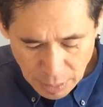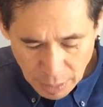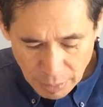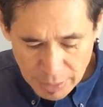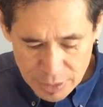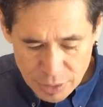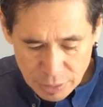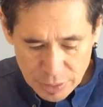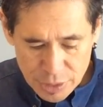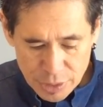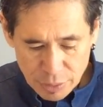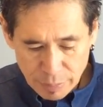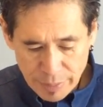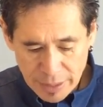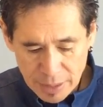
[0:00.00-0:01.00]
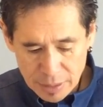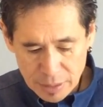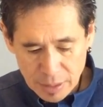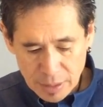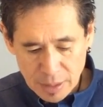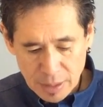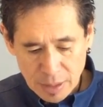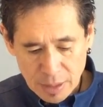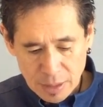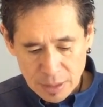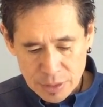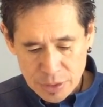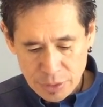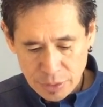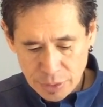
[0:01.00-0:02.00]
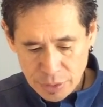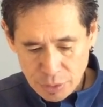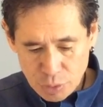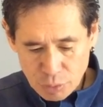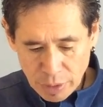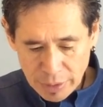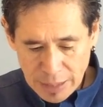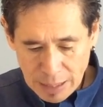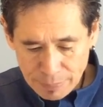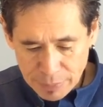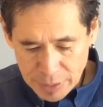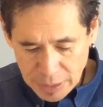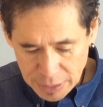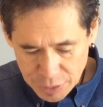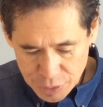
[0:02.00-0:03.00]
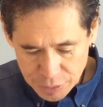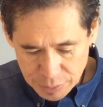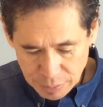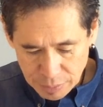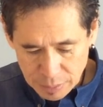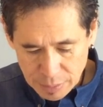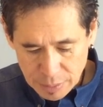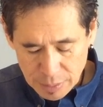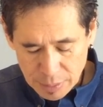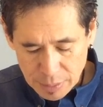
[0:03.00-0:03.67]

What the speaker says: All right, so let's go back to the new drug application.